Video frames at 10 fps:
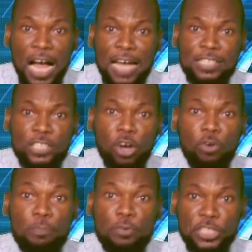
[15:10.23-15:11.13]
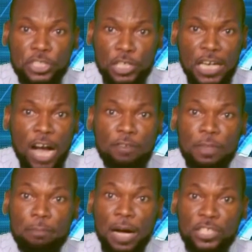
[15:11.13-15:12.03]
and cooperation of
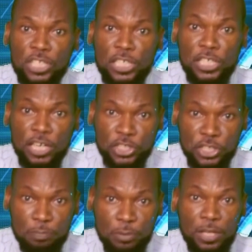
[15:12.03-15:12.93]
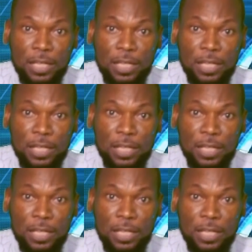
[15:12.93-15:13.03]
the party leadership,